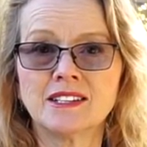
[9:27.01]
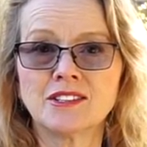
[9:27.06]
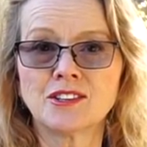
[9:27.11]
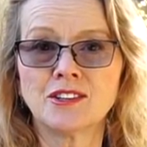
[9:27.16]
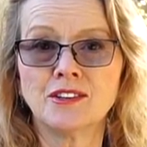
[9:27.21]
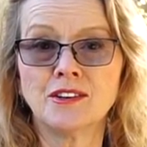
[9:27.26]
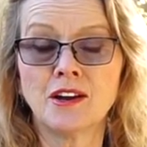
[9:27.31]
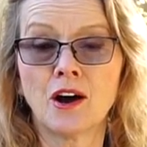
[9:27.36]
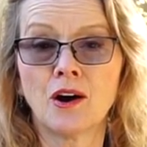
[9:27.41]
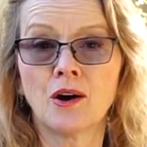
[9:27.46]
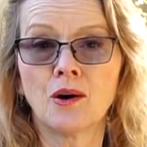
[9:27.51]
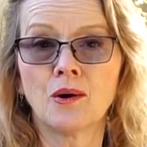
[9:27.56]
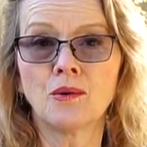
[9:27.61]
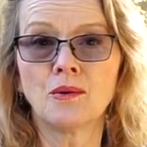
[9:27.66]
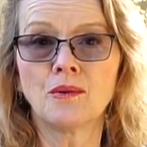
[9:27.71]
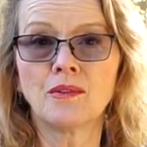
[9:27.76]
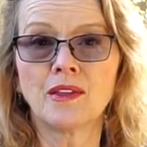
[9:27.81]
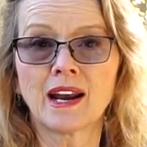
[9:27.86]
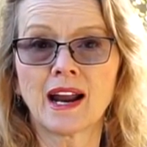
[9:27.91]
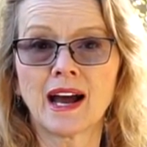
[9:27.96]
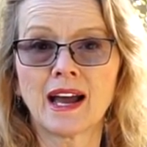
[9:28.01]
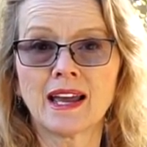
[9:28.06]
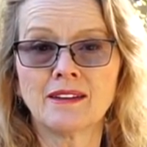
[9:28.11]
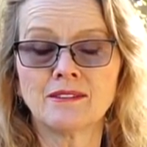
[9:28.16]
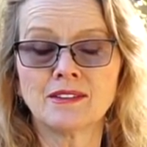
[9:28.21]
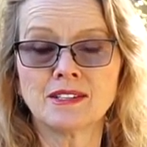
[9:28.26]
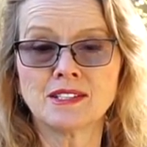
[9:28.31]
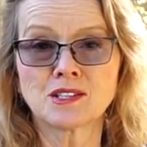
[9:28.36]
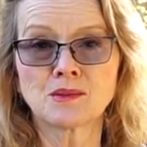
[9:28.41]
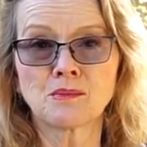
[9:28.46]
to know that I
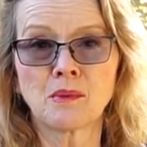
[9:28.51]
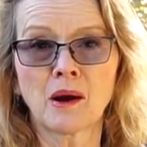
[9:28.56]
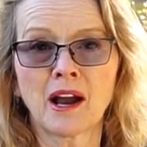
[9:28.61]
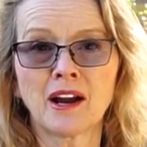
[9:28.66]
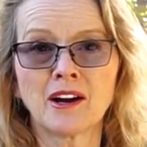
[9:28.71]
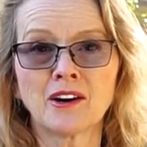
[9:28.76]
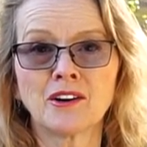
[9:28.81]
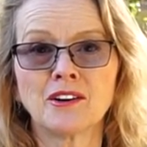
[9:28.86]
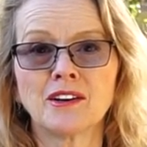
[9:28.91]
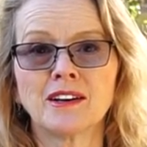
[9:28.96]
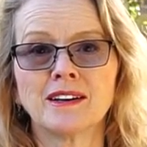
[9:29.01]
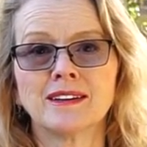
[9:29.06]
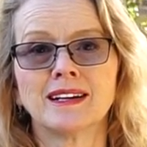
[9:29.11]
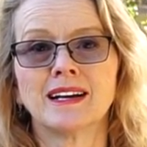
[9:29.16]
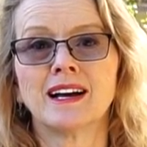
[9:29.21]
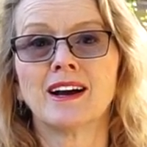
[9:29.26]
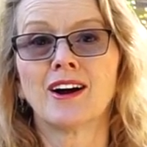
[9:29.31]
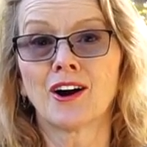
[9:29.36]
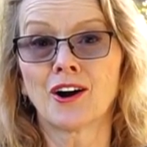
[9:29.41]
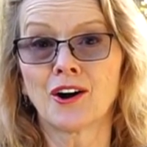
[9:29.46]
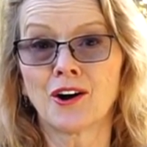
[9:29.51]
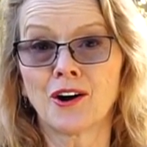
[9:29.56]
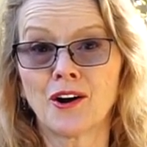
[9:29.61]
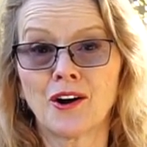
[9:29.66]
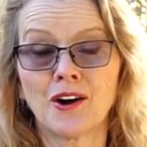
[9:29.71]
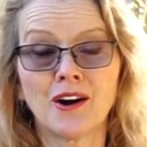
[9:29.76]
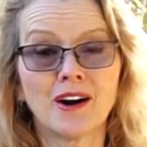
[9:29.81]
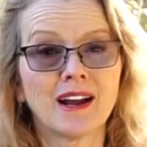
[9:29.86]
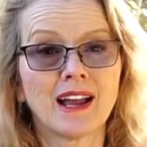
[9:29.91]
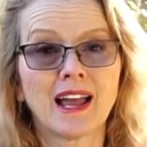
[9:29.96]
have inspired
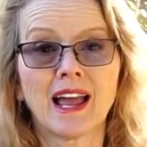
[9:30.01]
her